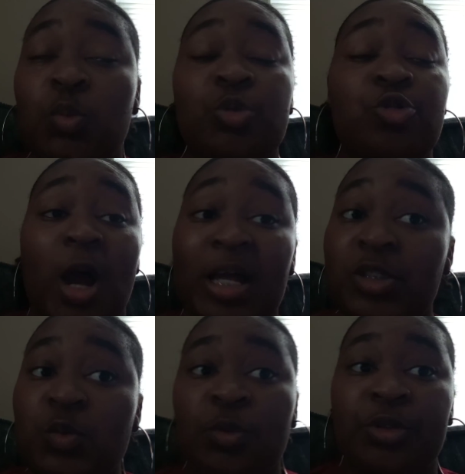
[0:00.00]
try
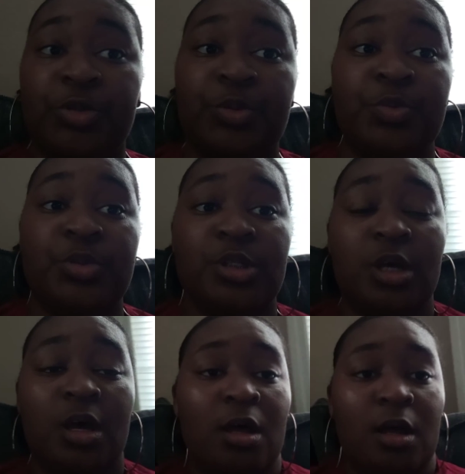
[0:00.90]
to reduce
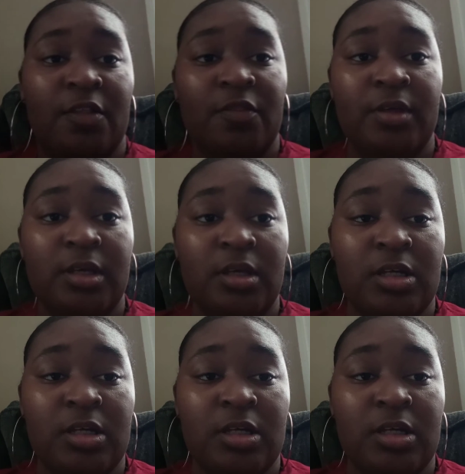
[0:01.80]
the